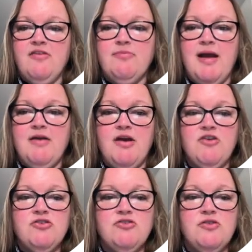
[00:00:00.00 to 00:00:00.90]

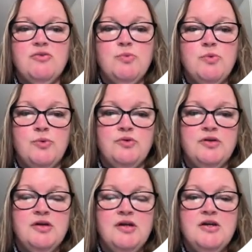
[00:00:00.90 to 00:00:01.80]
migration to the wound
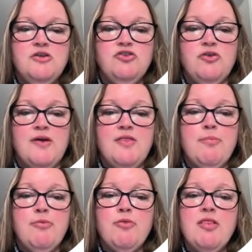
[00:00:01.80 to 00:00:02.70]
during the
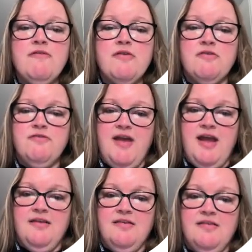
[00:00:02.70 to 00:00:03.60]
proliferative
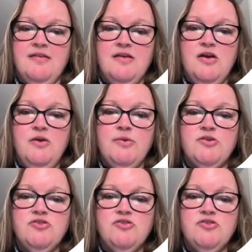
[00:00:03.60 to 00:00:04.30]
phase, which